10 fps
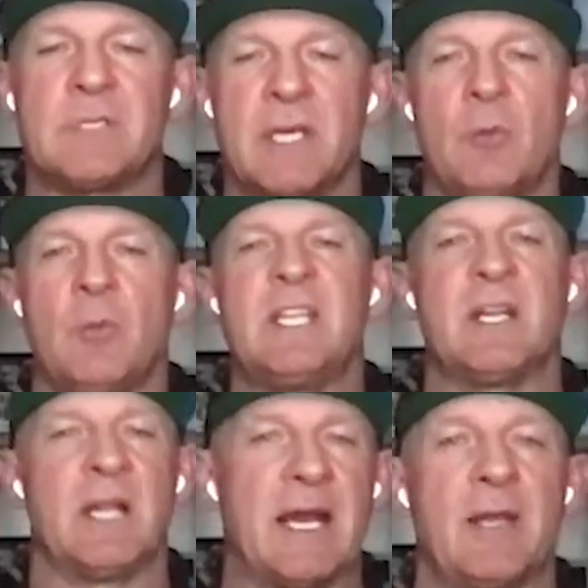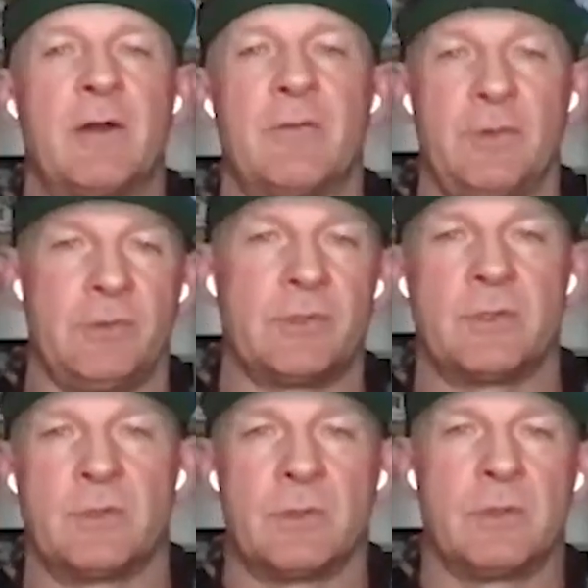And I'm telling you, we did a lot of
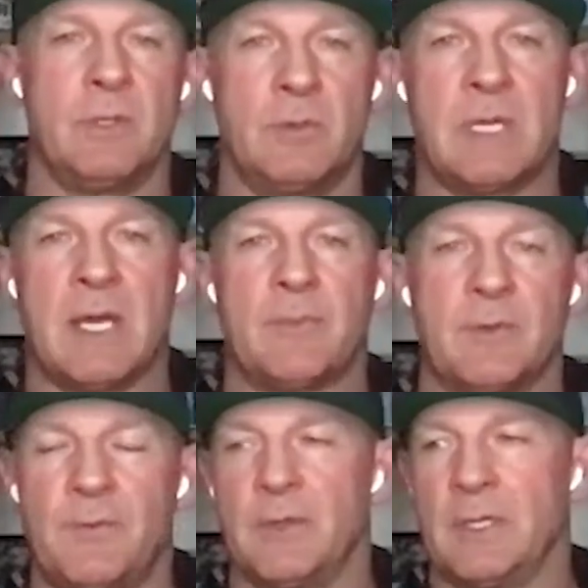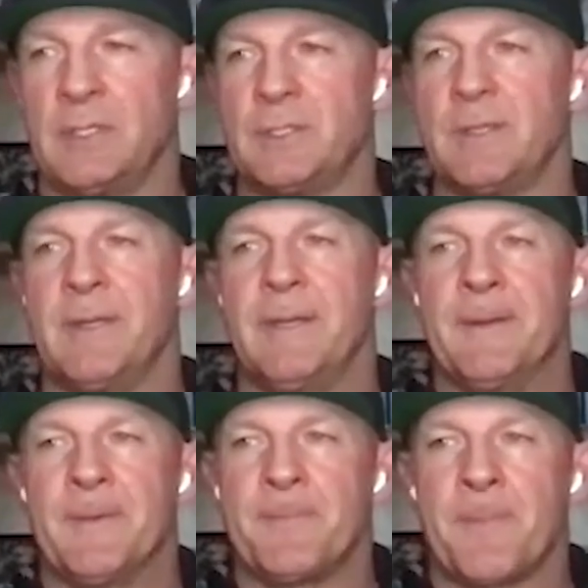interviews. We kept the footage, and
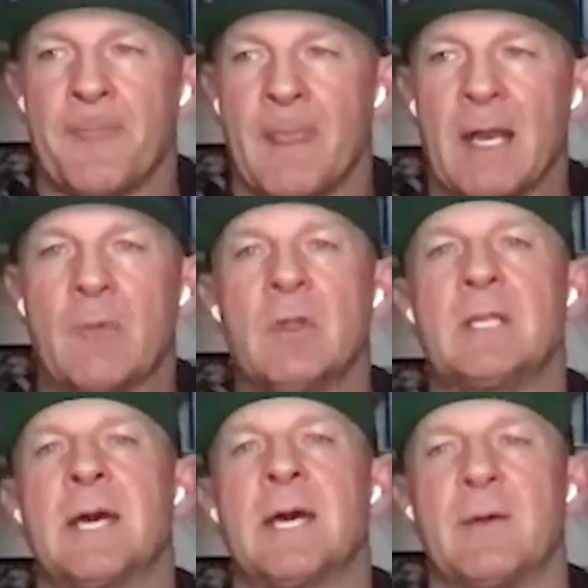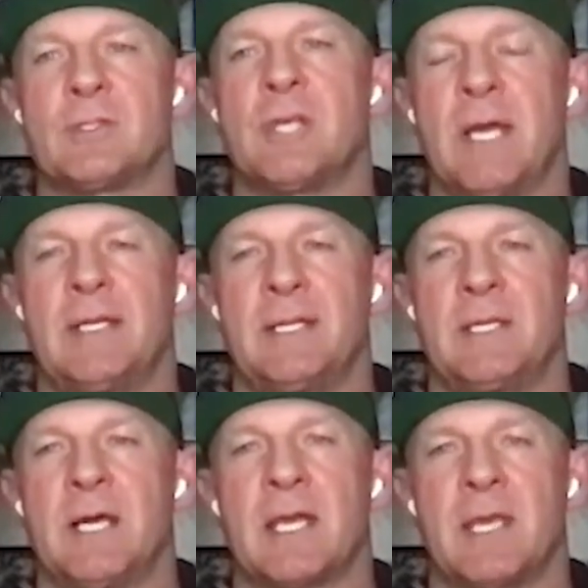I really thought I was
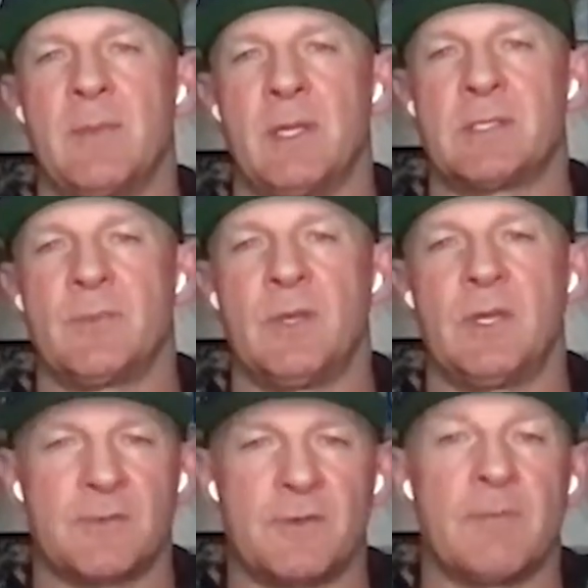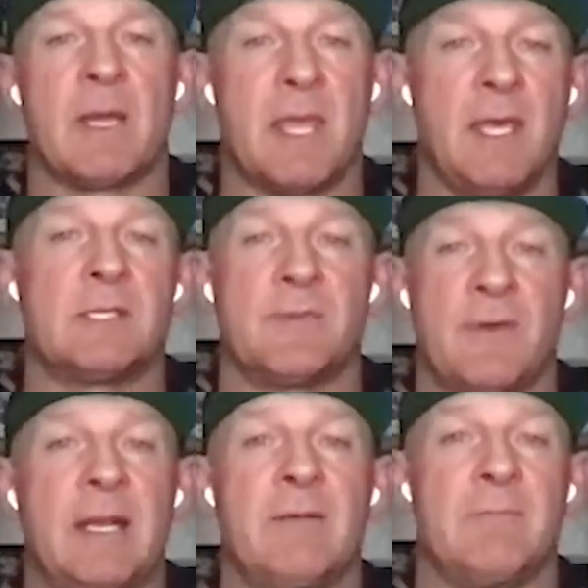trying to document some things for my
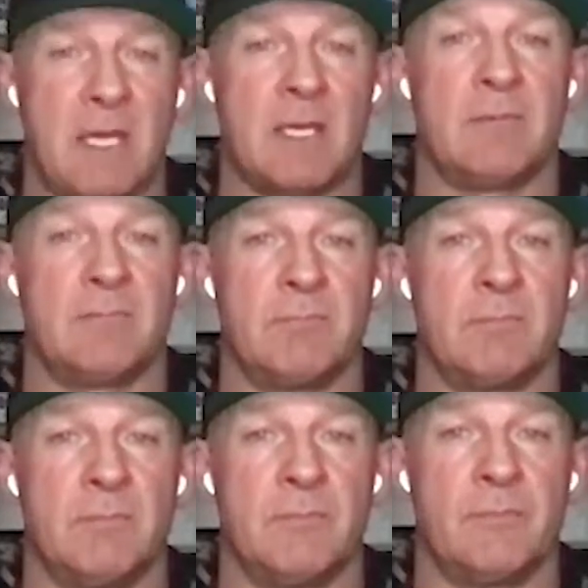kids if I didn't make it.